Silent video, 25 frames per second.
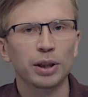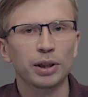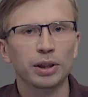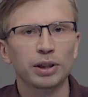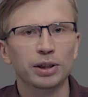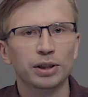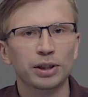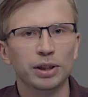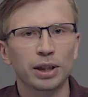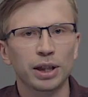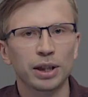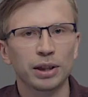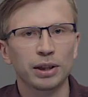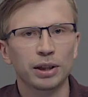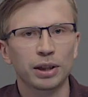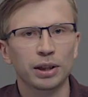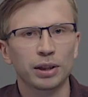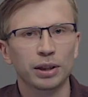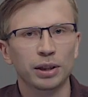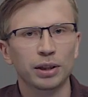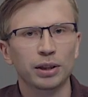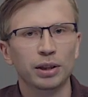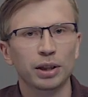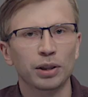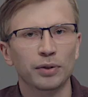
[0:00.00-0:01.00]
design, an
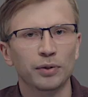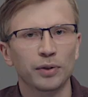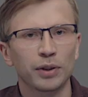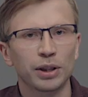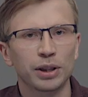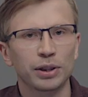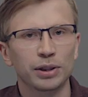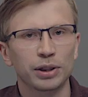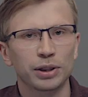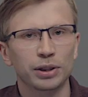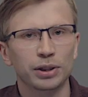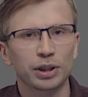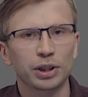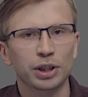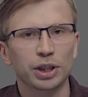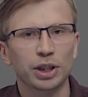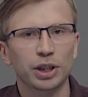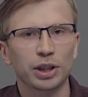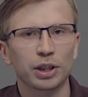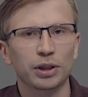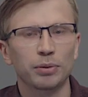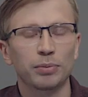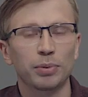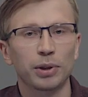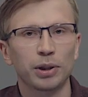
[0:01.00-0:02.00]
interface is a
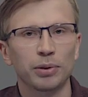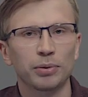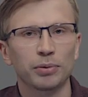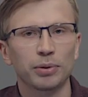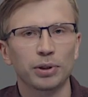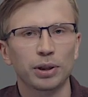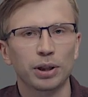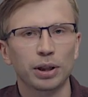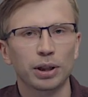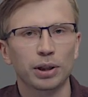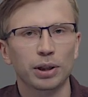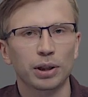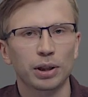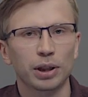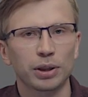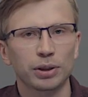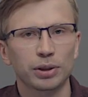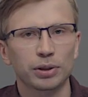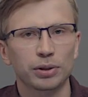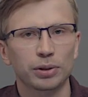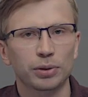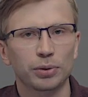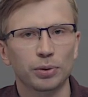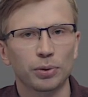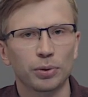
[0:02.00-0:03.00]
shared boundary
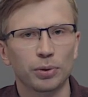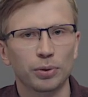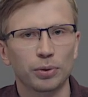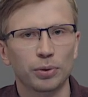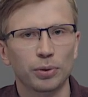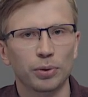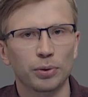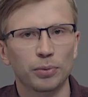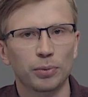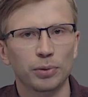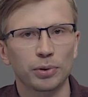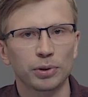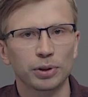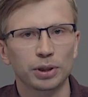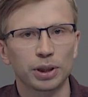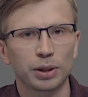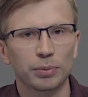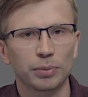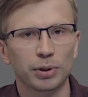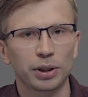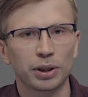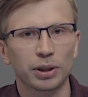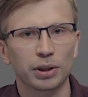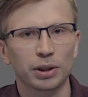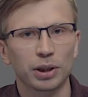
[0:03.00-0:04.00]
across two or more
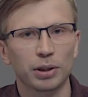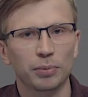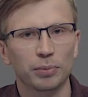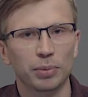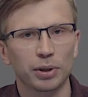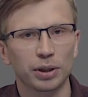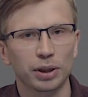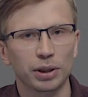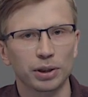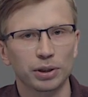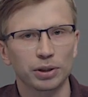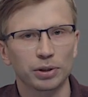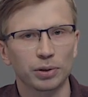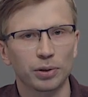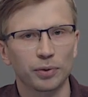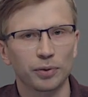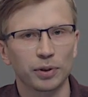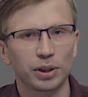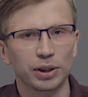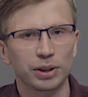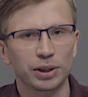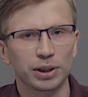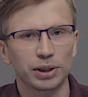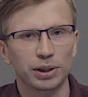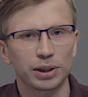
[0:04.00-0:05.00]
separate components of
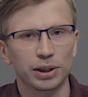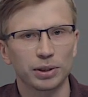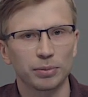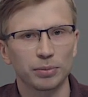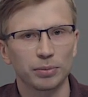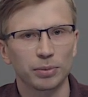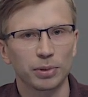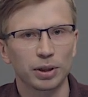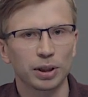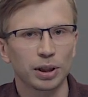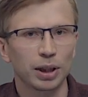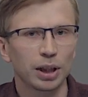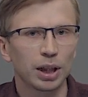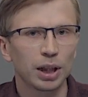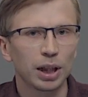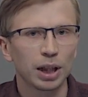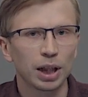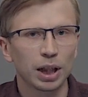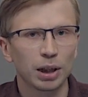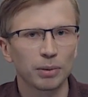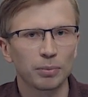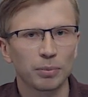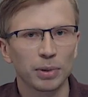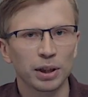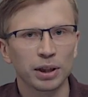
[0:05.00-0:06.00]
the system.
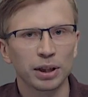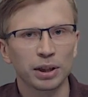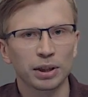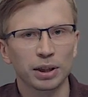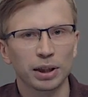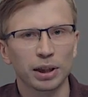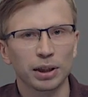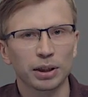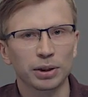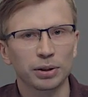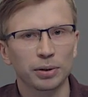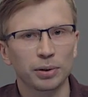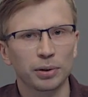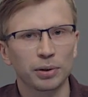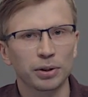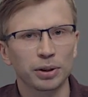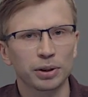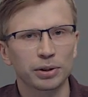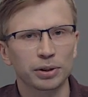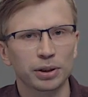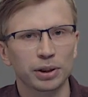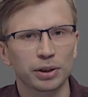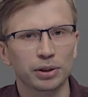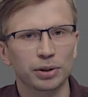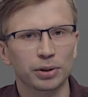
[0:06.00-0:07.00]
Embedded
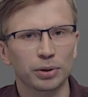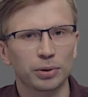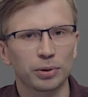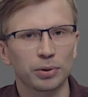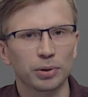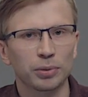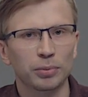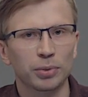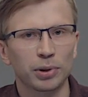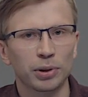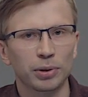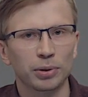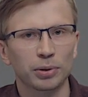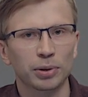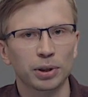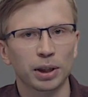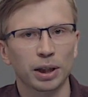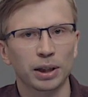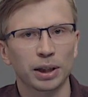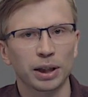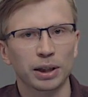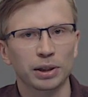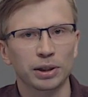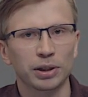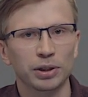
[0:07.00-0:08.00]
electronics is all about
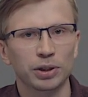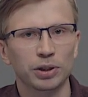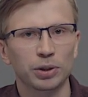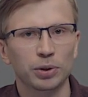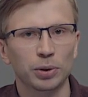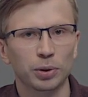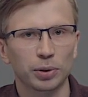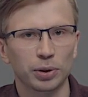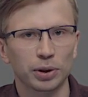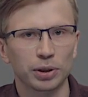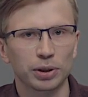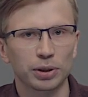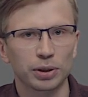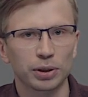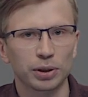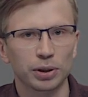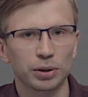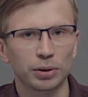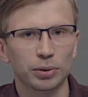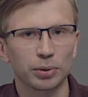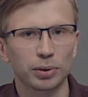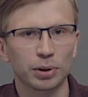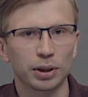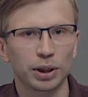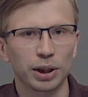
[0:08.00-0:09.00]
connecting circuits
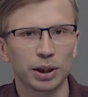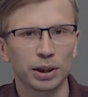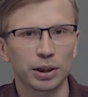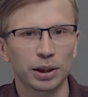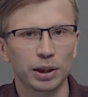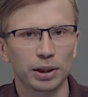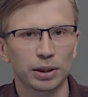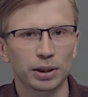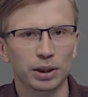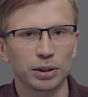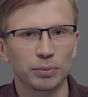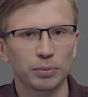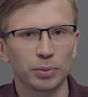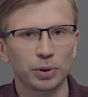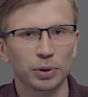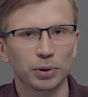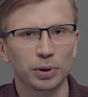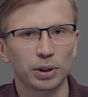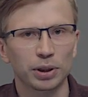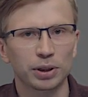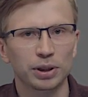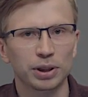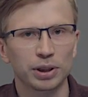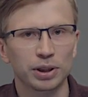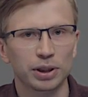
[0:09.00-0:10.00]
to create a
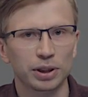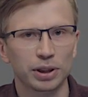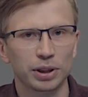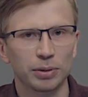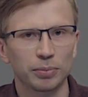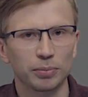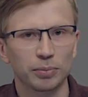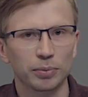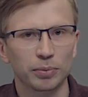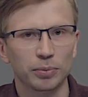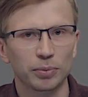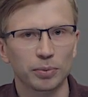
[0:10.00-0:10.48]
symbiotic system.